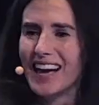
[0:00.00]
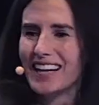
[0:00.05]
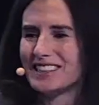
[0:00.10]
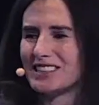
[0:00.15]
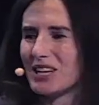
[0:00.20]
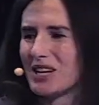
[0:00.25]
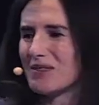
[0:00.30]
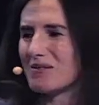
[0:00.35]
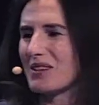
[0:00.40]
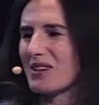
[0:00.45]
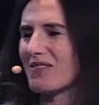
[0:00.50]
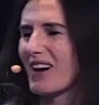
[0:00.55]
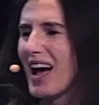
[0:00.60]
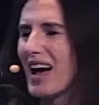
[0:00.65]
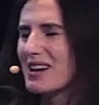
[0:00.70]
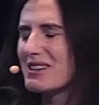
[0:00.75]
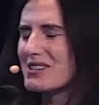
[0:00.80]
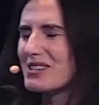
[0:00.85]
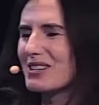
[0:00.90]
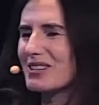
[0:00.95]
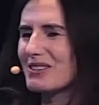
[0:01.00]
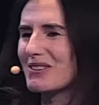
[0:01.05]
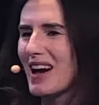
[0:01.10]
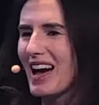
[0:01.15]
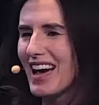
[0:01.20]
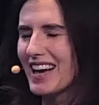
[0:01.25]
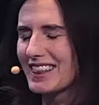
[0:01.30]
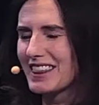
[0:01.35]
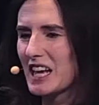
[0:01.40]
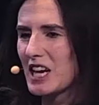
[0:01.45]
in terms of how you
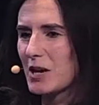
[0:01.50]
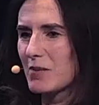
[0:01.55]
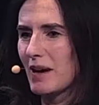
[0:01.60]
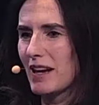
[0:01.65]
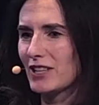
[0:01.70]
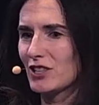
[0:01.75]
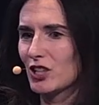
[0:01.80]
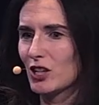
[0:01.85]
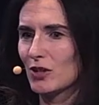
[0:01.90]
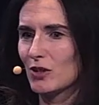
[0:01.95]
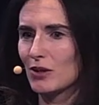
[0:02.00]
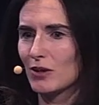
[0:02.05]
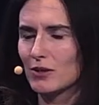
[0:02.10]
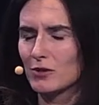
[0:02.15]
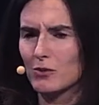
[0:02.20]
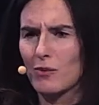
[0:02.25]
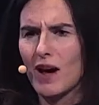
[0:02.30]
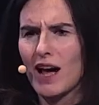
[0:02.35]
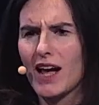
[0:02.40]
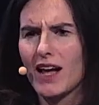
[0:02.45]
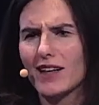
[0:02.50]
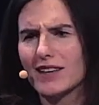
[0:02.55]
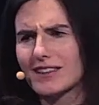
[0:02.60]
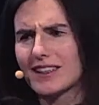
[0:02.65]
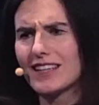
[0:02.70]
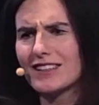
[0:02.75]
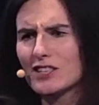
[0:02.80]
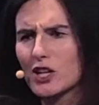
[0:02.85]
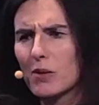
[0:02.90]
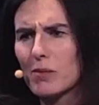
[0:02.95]
uh, think about tools. Well,
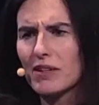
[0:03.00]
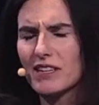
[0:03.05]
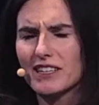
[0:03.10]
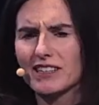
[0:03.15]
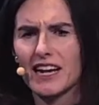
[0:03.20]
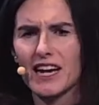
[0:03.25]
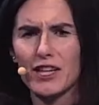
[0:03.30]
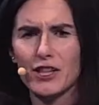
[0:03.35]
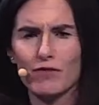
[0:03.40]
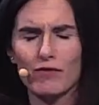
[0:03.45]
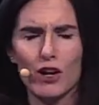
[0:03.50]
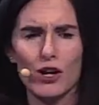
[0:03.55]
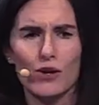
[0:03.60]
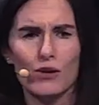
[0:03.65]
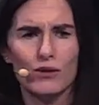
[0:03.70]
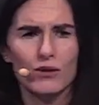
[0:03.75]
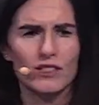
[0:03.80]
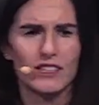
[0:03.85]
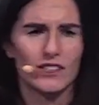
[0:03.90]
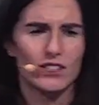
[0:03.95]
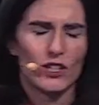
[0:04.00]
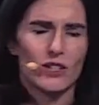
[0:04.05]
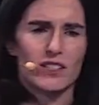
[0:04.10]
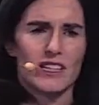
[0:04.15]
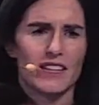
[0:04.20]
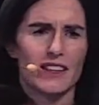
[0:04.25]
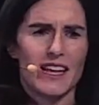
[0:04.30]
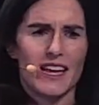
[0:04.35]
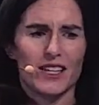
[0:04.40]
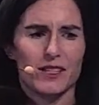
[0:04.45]
this company down the road is
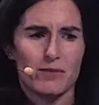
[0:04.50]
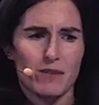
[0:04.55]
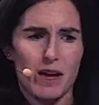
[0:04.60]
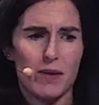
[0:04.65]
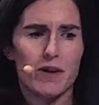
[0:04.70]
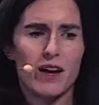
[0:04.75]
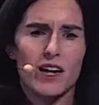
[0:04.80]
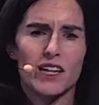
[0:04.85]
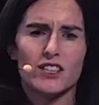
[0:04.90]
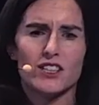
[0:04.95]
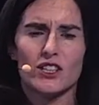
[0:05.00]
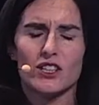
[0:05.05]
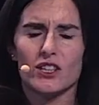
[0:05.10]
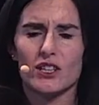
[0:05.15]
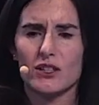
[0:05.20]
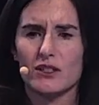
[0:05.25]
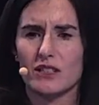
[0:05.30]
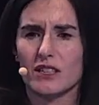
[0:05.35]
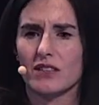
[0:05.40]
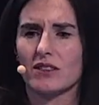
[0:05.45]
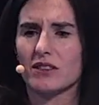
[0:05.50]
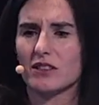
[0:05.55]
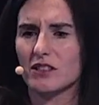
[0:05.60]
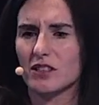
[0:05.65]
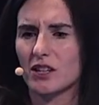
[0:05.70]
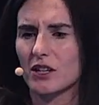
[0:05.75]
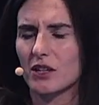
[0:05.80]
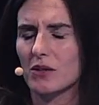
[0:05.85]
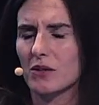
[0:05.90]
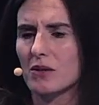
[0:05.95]
using this. Maybe I should use it
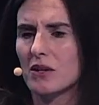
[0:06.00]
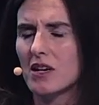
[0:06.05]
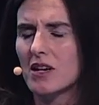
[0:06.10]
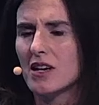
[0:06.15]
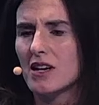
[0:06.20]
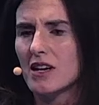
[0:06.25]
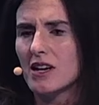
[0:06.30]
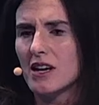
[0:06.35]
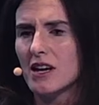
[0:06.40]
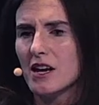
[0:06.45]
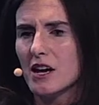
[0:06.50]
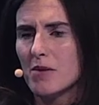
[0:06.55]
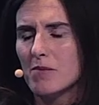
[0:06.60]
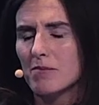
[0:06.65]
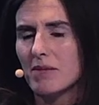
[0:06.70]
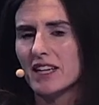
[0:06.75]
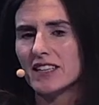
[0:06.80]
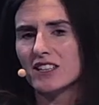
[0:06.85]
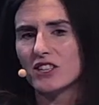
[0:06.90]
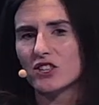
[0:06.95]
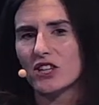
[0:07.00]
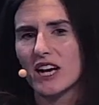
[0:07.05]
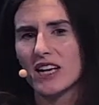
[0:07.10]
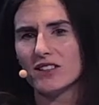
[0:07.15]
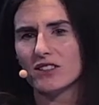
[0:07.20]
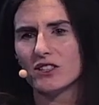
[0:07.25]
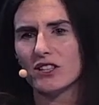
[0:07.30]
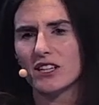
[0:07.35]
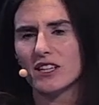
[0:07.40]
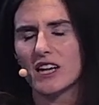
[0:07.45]
too. My
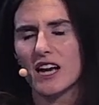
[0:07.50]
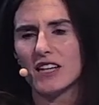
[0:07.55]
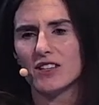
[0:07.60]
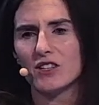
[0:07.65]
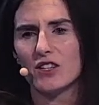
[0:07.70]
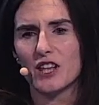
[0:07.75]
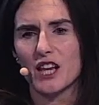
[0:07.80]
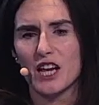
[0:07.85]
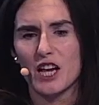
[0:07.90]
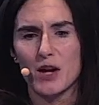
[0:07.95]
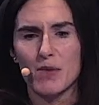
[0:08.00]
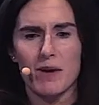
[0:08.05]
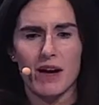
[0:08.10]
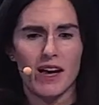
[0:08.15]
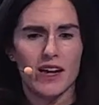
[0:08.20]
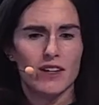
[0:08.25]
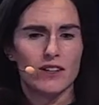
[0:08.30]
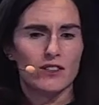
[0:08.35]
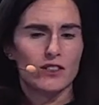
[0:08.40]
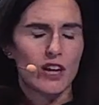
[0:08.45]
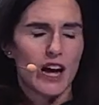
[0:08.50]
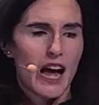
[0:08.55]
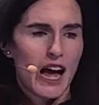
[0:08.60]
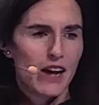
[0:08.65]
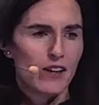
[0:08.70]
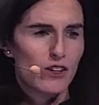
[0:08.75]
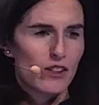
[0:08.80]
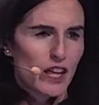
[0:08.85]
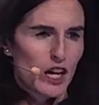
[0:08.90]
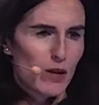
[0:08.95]
suggestion as you think about how
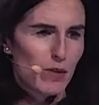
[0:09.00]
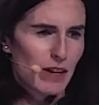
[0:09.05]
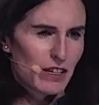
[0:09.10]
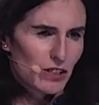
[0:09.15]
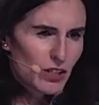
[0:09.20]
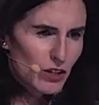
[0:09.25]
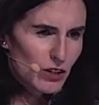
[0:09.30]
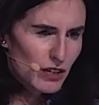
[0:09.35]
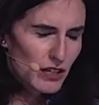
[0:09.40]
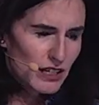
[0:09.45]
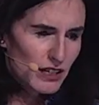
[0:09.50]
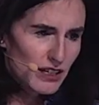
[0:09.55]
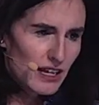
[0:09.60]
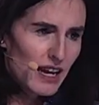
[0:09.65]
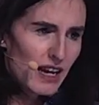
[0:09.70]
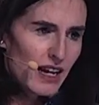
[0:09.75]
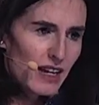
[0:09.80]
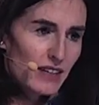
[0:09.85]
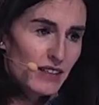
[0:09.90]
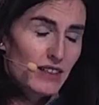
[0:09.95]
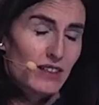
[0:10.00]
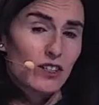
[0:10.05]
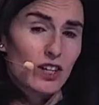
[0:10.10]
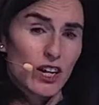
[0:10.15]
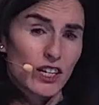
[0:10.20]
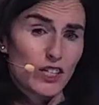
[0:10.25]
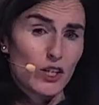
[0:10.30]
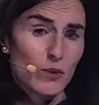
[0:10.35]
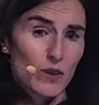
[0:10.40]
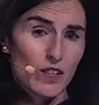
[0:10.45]
you think about tooling is
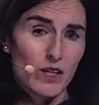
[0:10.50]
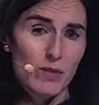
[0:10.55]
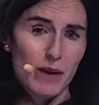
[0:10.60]
starting with the